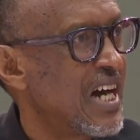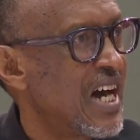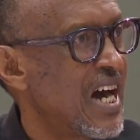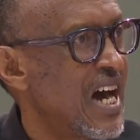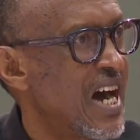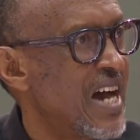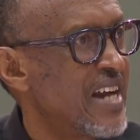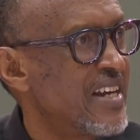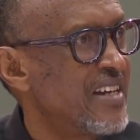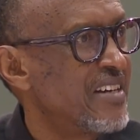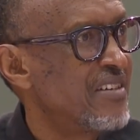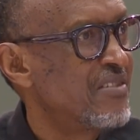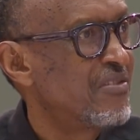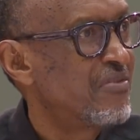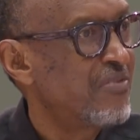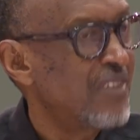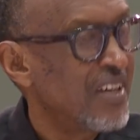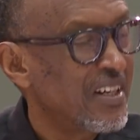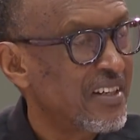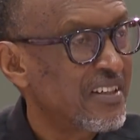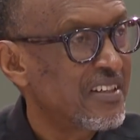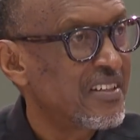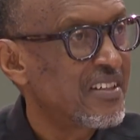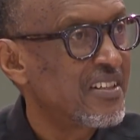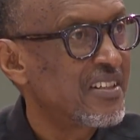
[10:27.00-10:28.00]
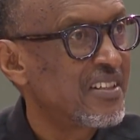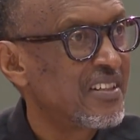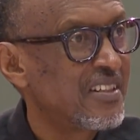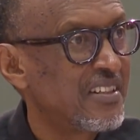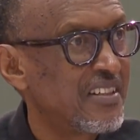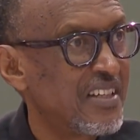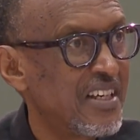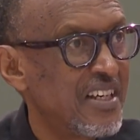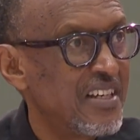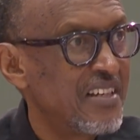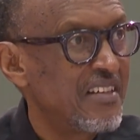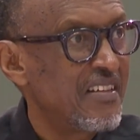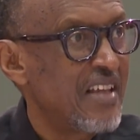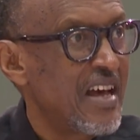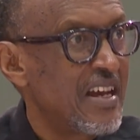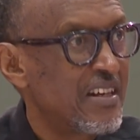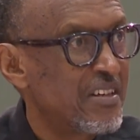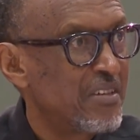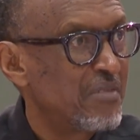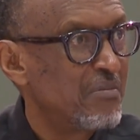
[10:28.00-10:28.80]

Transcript: And in fact, then that